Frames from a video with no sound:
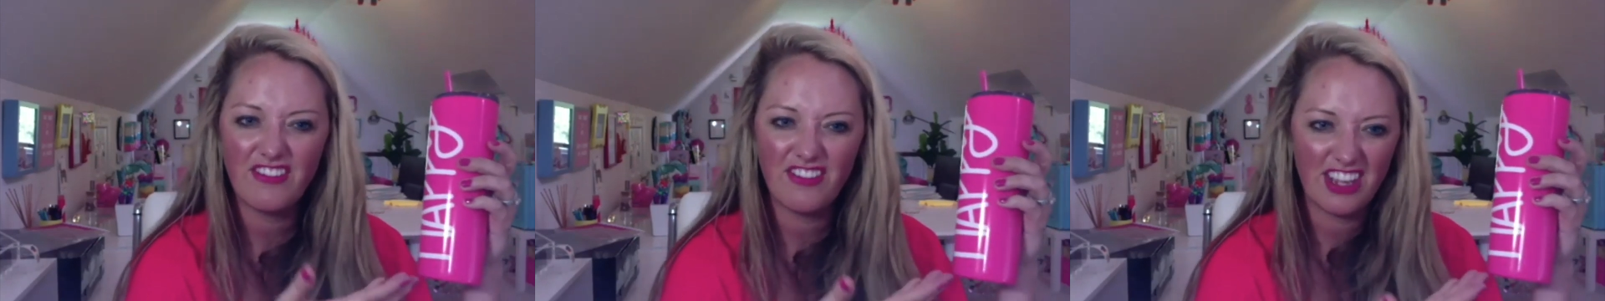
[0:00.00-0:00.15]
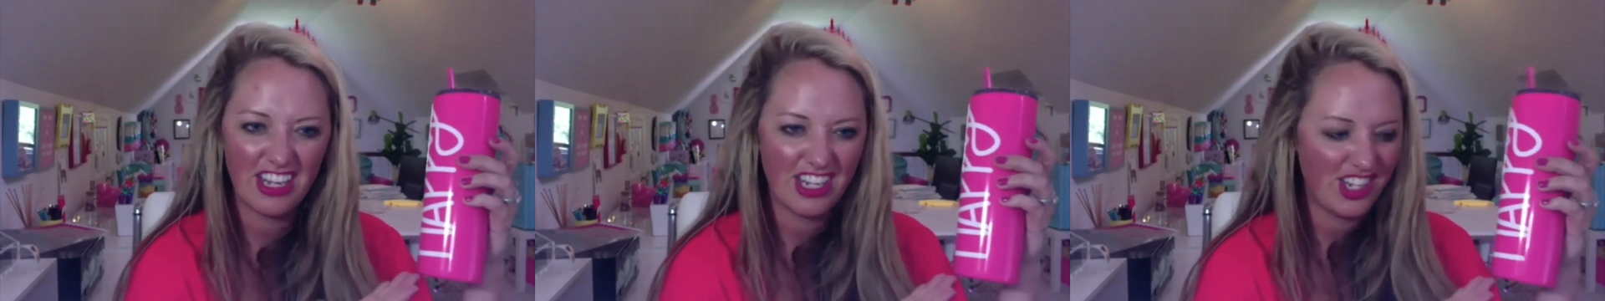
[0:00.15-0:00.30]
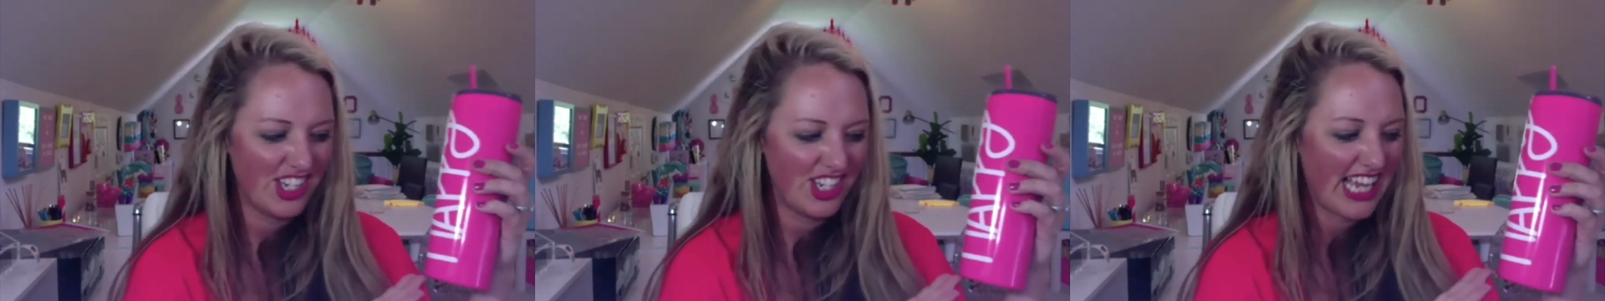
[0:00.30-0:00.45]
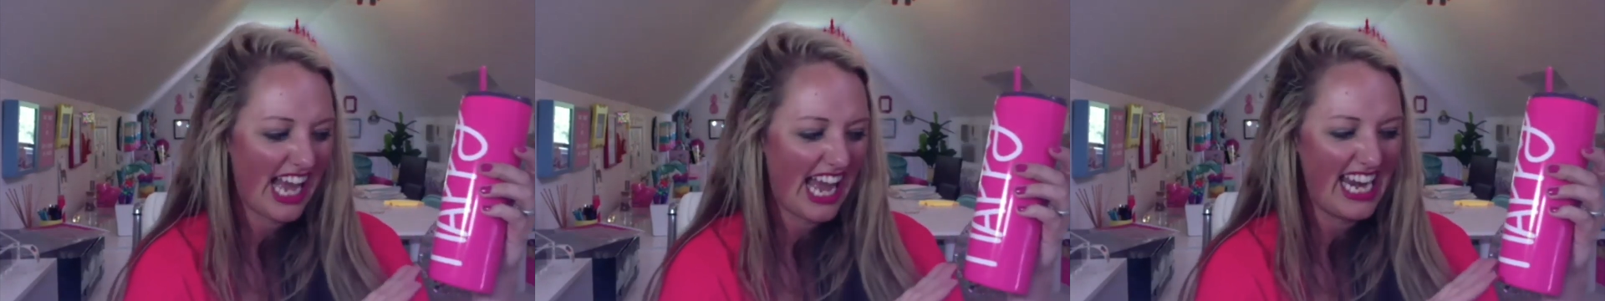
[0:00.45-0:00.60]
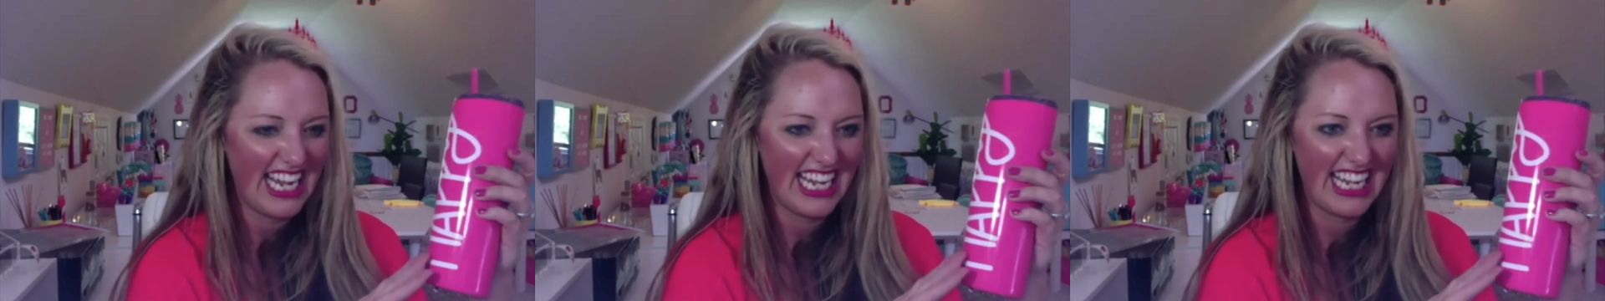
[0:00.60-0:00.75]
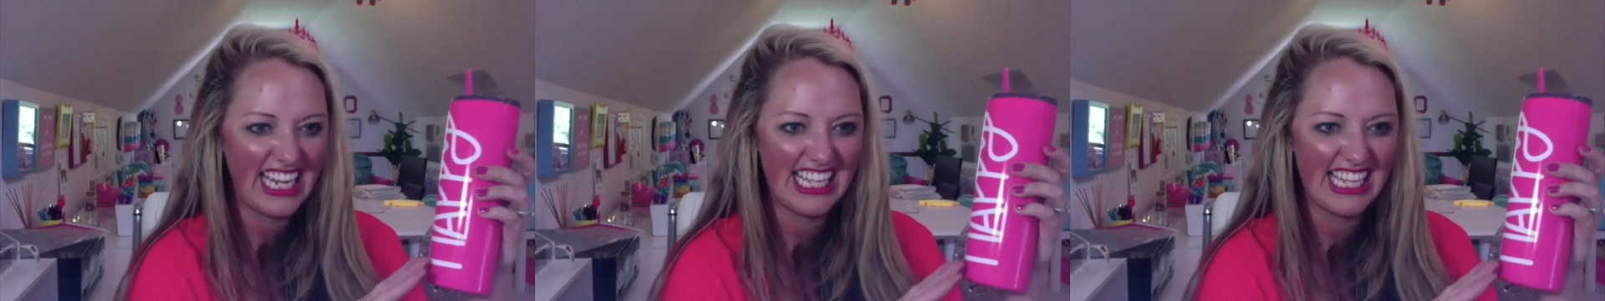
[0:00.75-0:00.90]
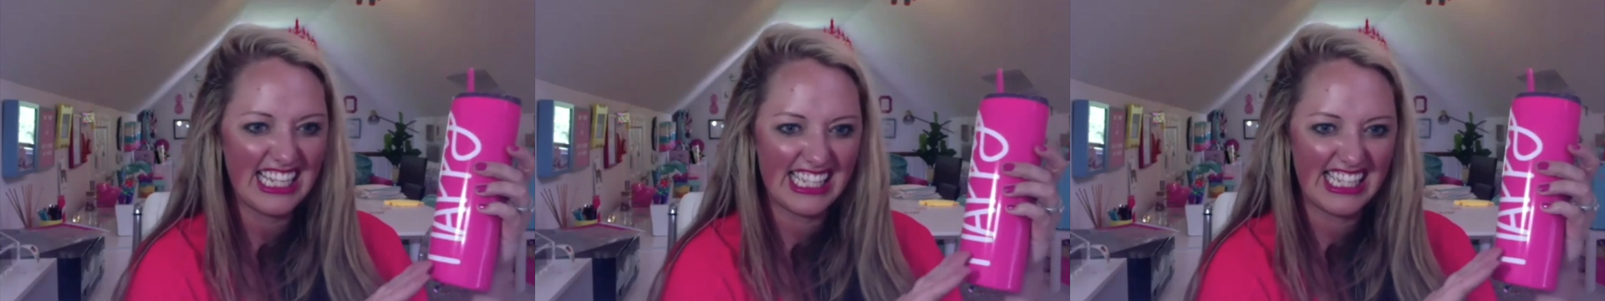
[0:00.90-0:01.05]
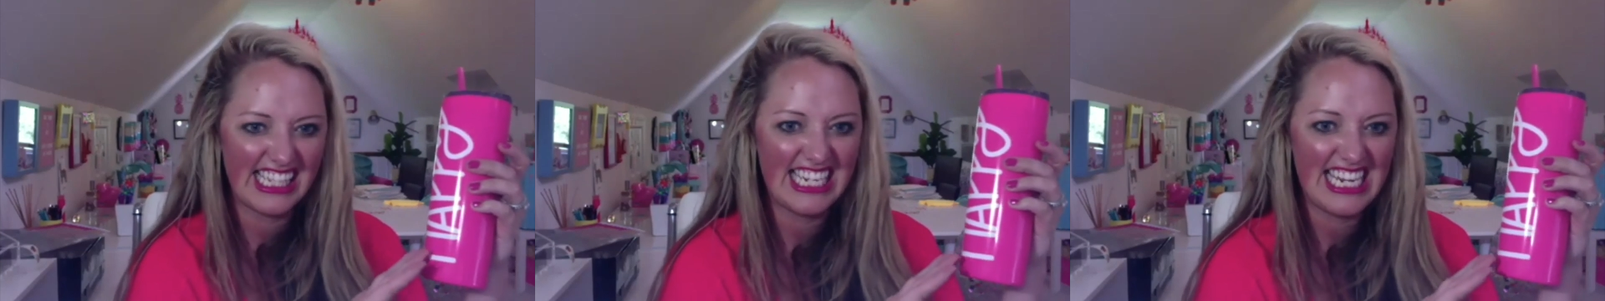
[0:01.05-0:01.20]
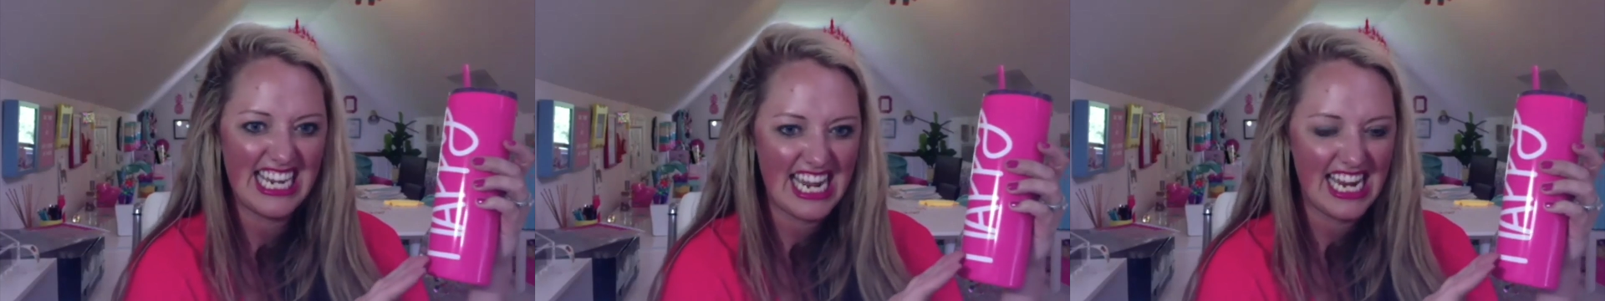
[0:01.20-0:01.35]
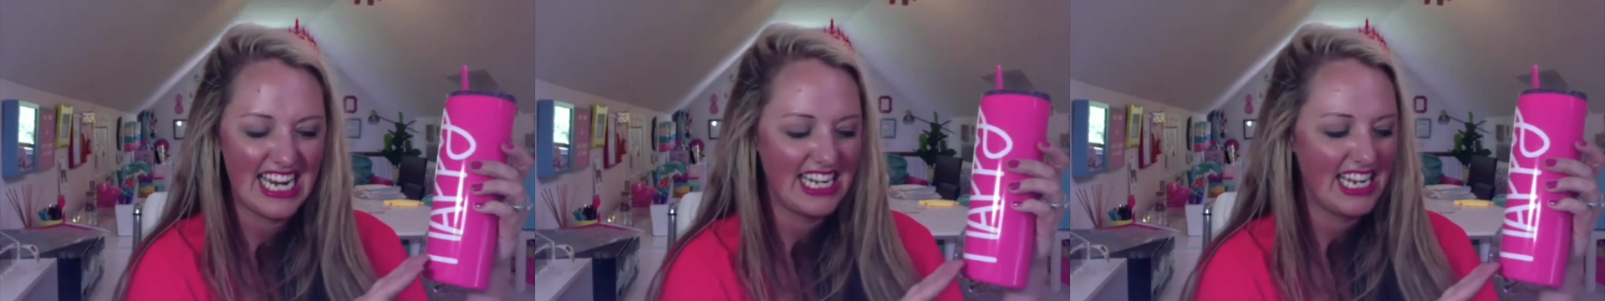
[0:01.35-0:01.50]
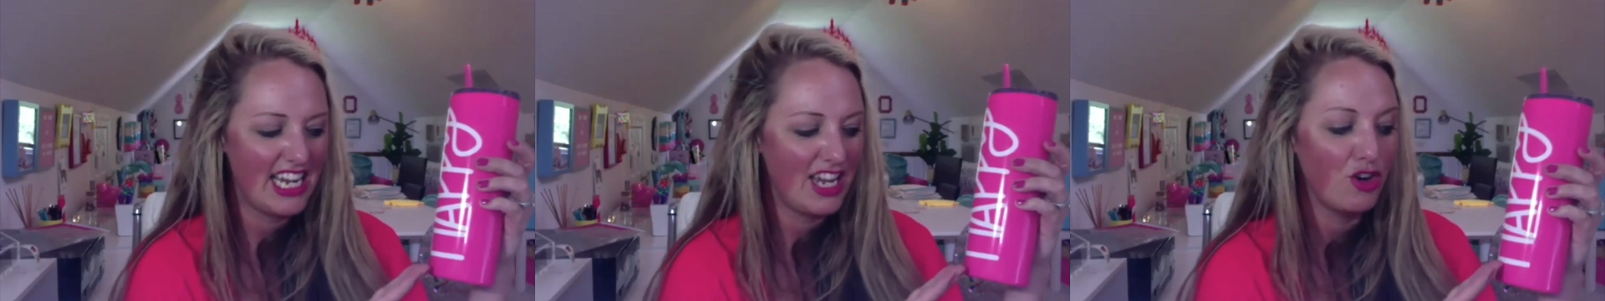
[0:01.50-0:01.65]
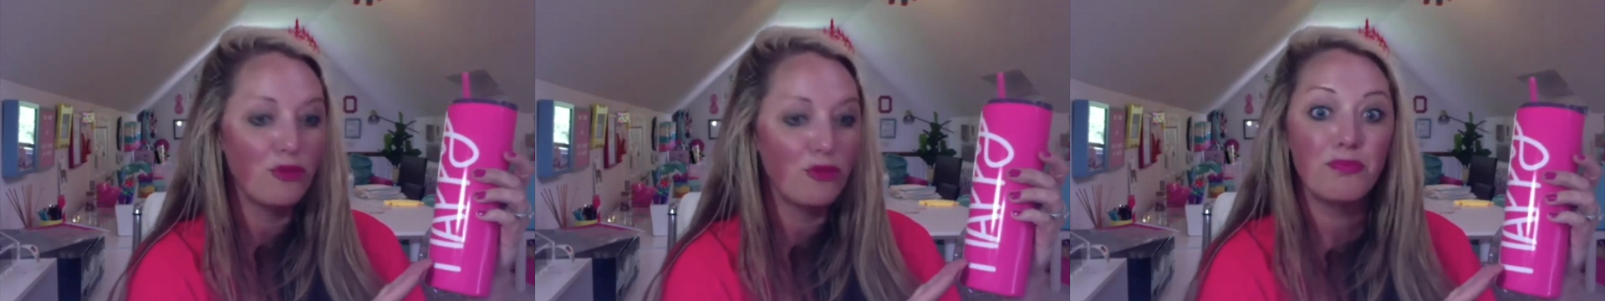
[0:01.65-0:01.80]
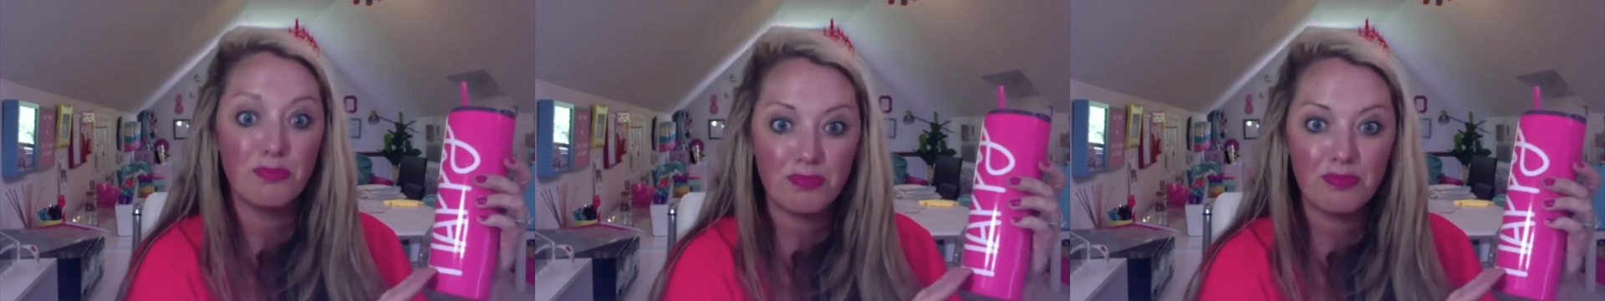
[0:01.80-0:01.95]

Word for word: it just kind of gets dinged, it'll,